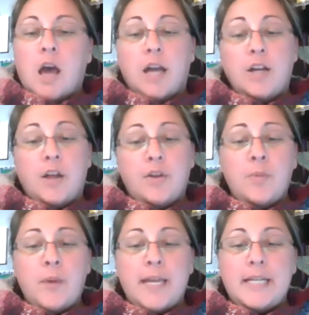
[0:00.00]
Another
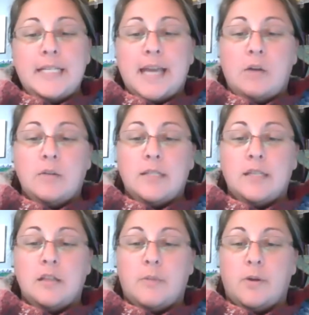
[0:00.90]
way to count
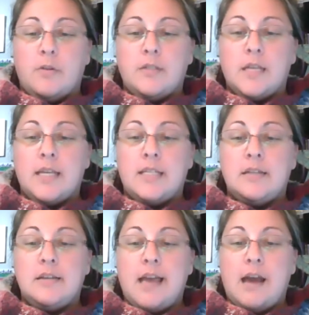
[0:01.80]
syllables is
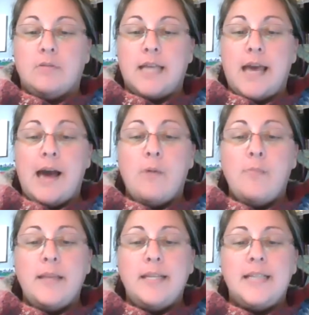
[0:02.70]
to count how
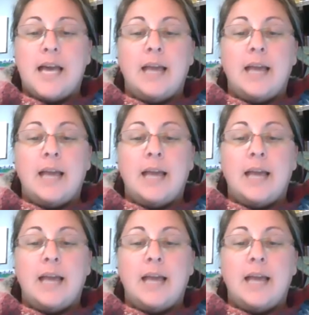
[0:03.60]
many